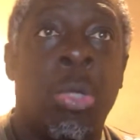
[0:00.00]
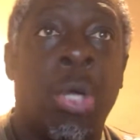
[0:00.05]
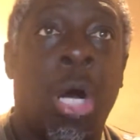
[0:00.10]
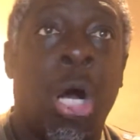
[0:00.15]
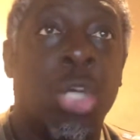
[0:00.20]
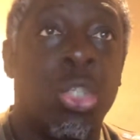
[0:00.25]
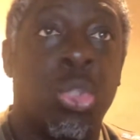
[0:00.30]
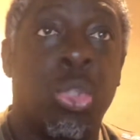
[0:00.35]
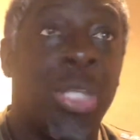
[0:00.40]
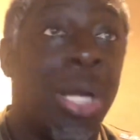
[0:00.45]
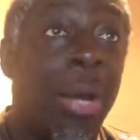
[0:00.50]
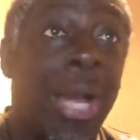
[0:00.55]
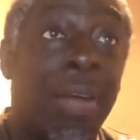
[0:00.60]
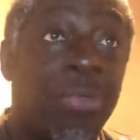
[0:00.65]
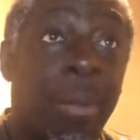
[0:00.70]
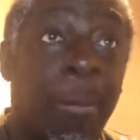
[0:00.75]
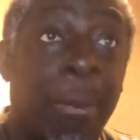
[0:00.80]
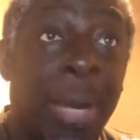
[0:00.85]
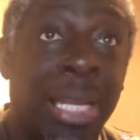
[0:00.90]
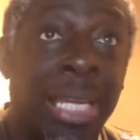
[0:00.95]
don't have
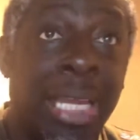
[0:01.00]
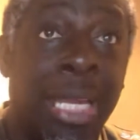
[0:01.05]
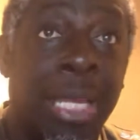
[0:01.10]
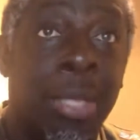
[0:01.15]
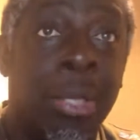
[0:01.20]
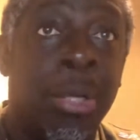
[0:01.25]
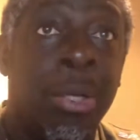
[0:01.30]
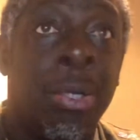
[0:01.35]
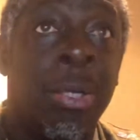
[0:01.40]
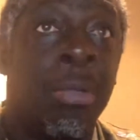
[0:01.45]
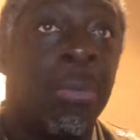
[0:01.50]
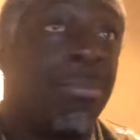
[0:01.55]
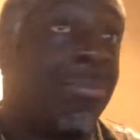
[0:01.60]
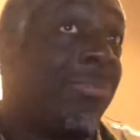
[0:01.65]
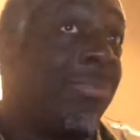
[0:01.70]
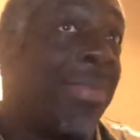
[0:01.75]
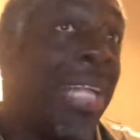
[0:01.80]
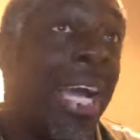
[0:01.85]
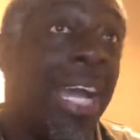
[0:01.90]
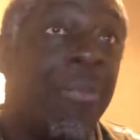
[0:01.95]
the money.
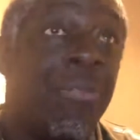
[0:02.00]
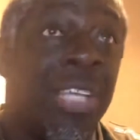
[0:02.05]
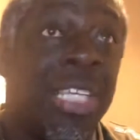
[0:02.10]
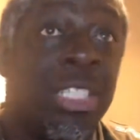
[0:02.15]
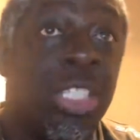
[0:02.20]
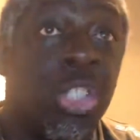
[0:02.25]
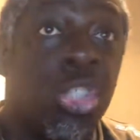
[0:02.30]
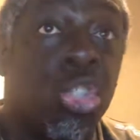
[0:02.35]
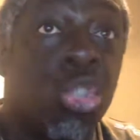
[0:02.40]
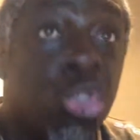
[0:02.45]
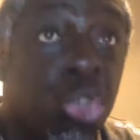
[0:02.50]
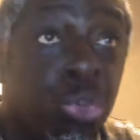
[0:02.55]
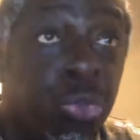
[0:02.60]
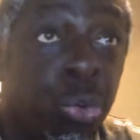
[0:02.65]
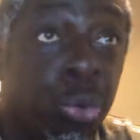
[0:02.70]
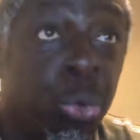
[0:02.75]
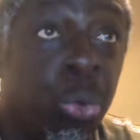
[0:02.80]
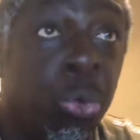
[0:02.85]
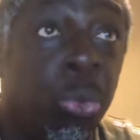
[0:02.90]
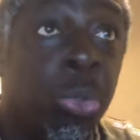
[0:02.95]
Now, if this is
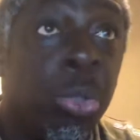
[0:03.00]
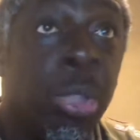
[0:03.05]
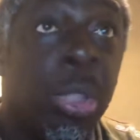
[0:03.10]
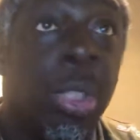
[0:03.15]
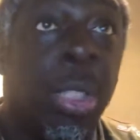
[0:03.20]
true,